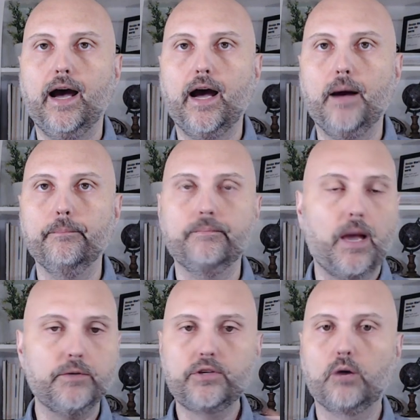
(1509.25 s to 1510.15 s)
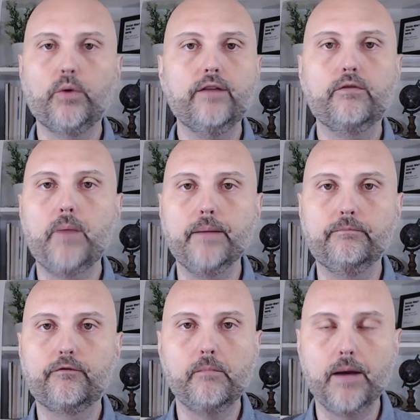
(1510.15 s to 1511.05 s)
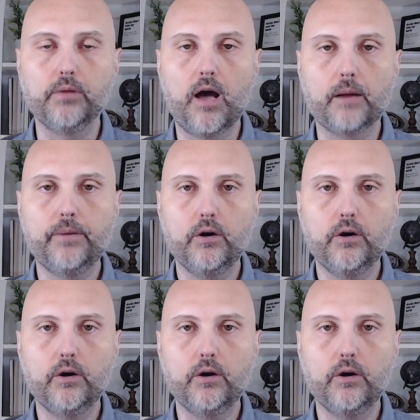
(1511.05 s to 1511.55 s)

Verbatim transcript: Um, I'm just going to read from my from my blog